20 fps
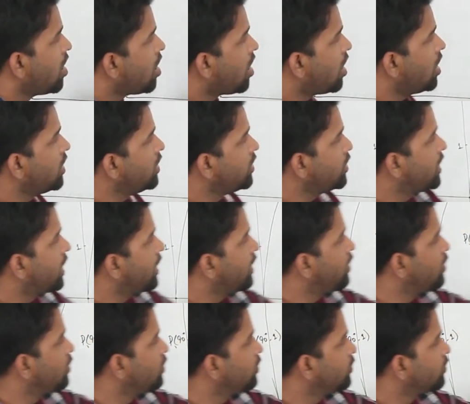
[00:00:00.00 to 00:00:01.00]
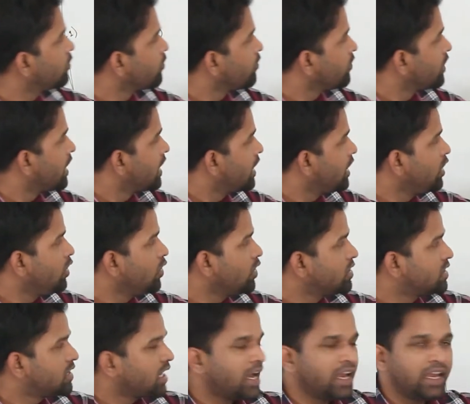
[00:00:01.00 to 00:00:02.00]
All you can do, in your
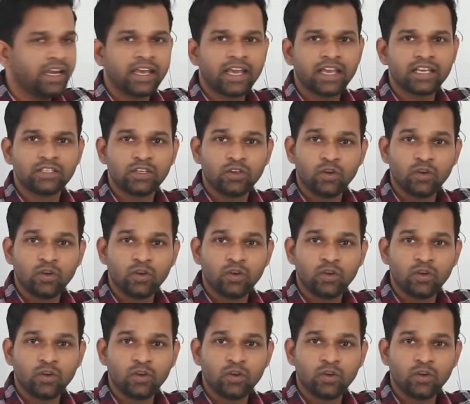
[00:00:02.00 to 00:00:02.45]
sine x,